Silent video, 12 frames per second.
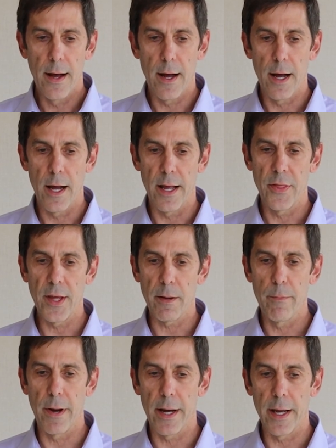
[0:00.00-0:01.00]
I
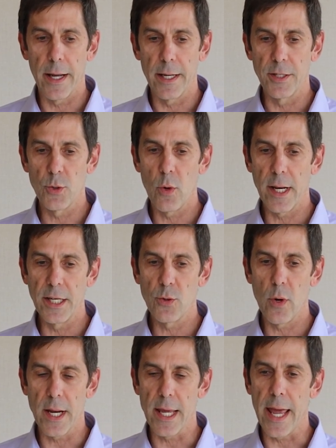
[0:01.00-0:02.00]
think by
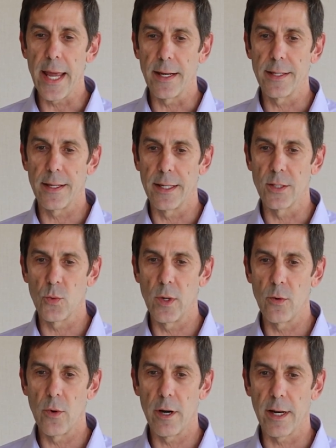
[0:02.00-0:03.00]
2028 is
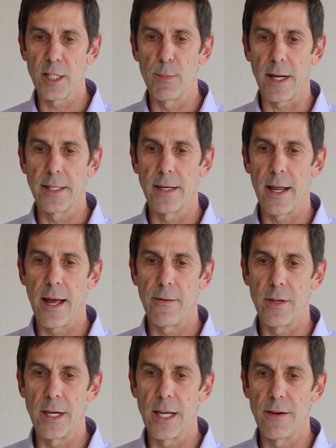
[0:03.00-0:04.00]
when we're expecting to
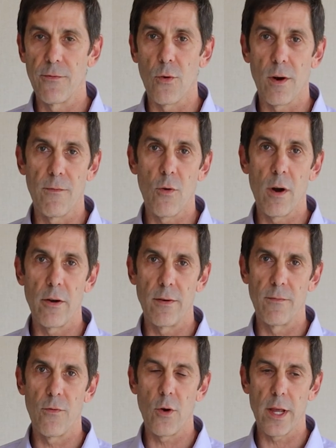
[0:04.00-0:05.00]
have a need for
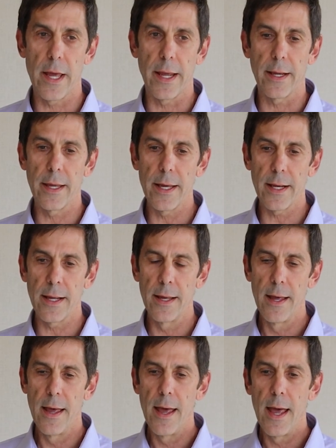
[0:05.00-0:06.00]
448 gig.
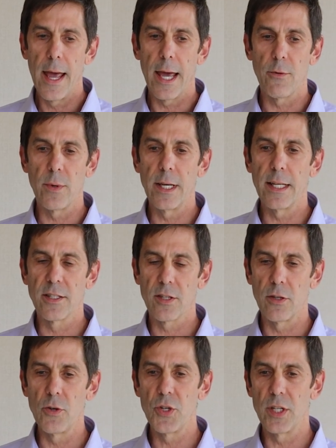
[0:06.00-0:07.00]
And we need
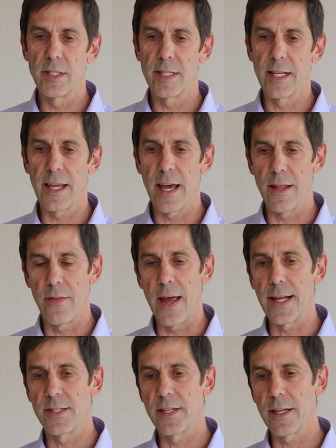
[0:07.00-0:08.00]
solutions to get
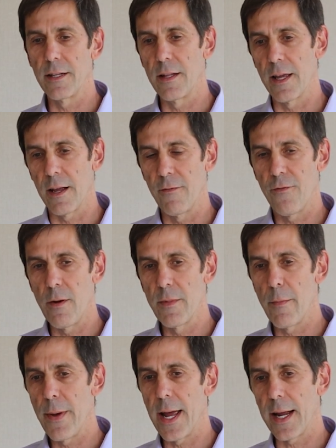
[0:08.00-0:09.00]
that signaling from
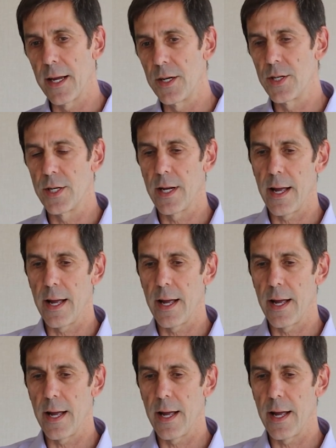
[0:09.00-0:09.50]
the package